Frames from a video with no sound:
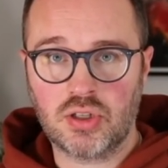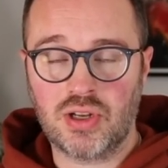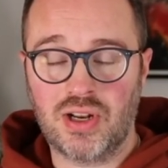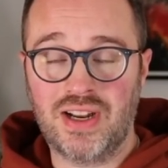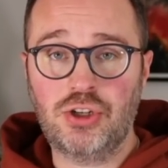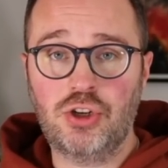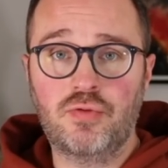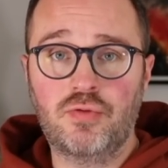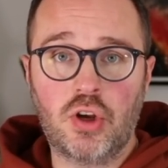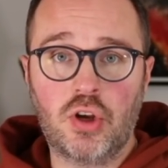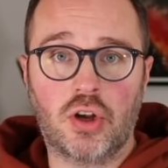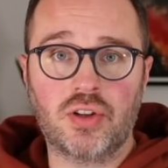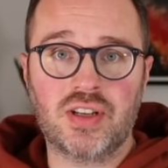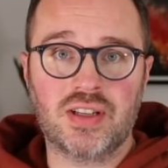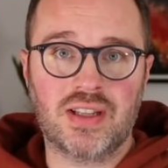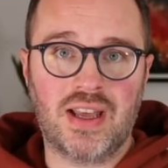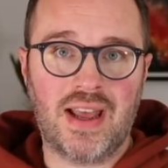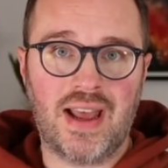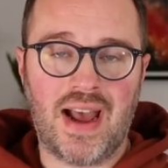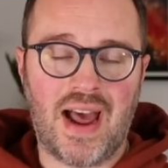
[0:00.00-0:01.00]
So at least you've got
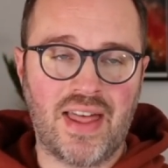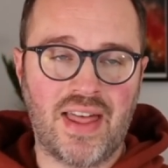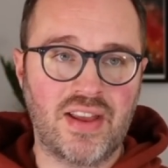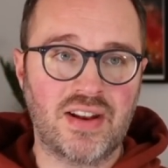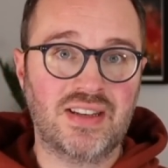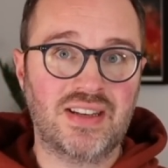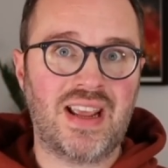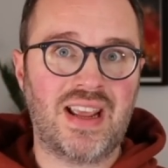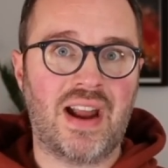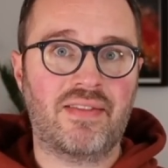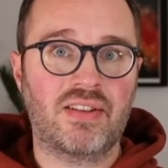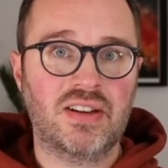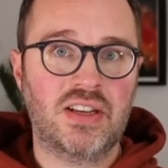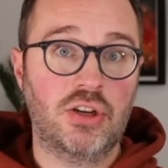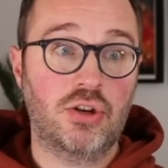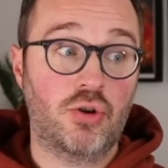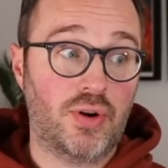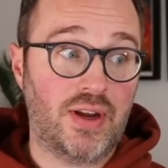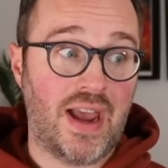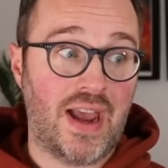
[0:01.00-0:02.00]
it there and then guarantee
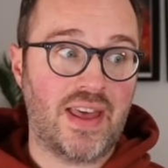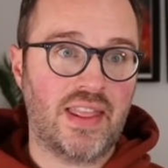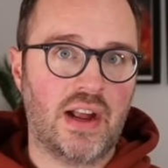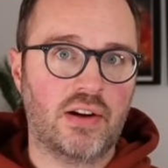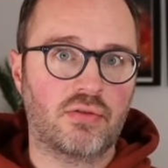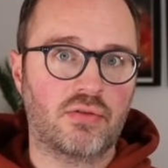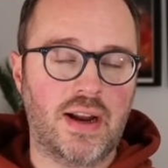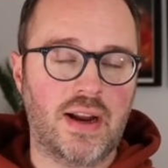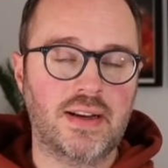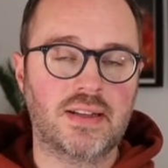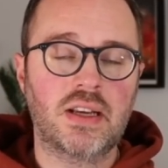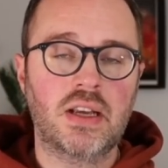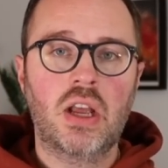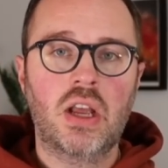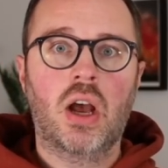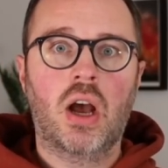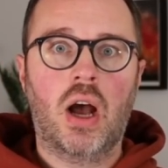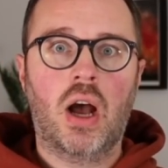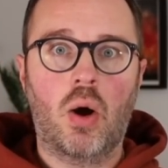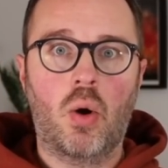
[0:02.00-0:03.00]
you'll get that rate
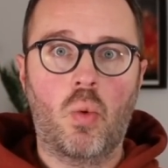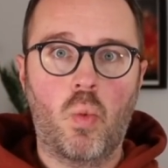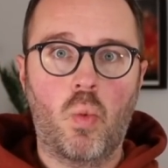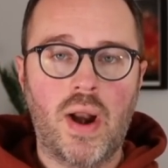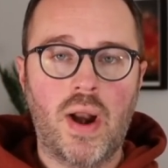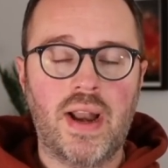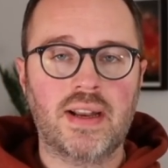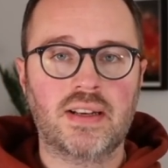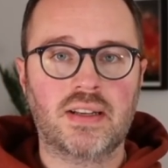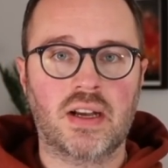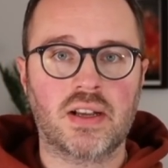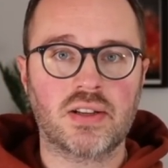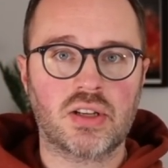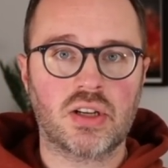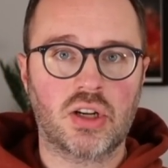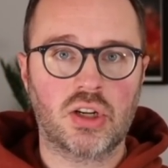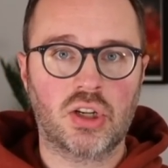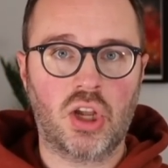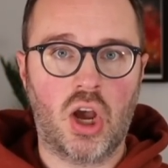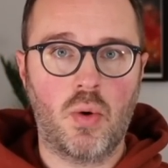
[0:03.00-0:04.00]
when it does
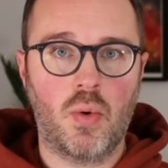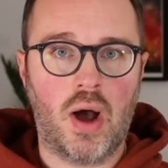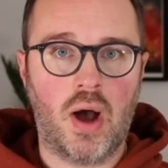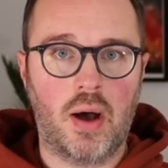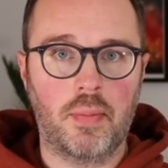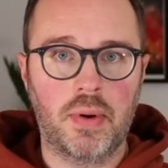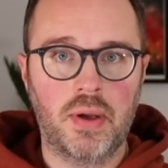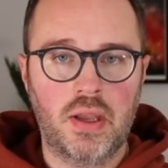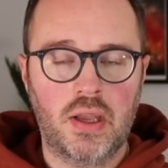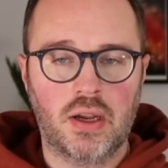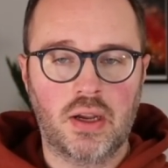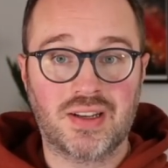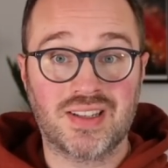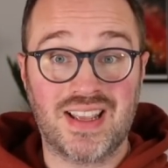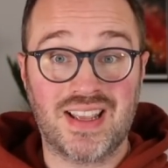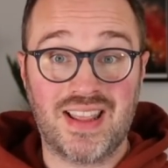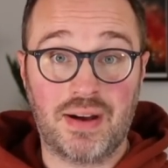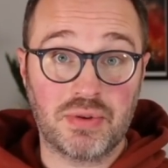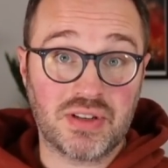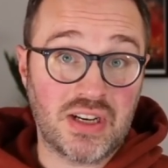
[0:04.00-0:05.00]
go up. Because
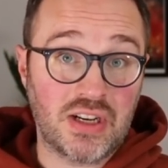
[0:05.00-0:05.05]
that was